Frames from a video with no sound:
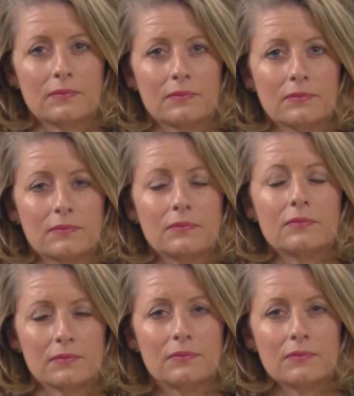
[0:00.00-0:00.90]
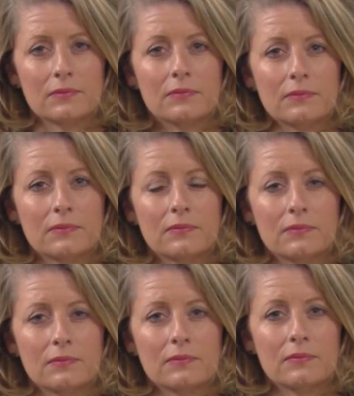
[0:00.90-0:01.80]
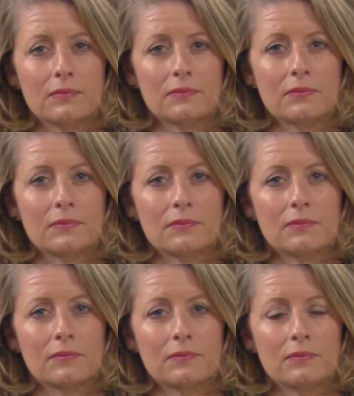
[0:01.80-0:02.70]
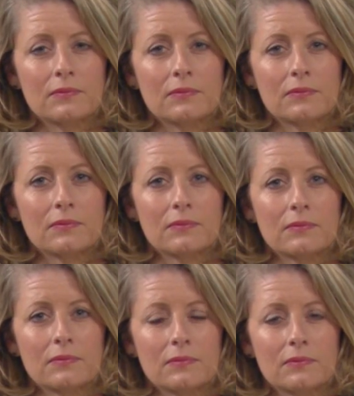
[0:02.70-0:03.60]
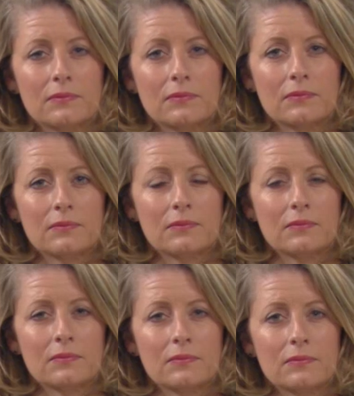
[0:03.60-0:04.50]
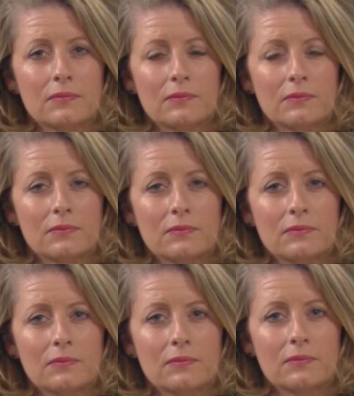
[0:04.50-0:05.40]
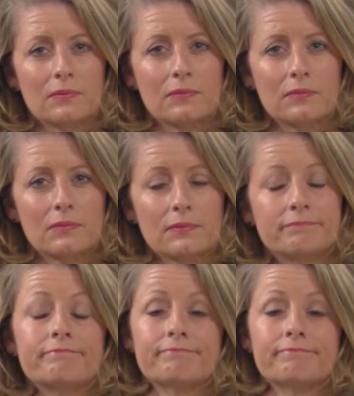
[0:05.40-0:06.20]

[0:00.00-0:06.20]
No words are spoken by the person on screen.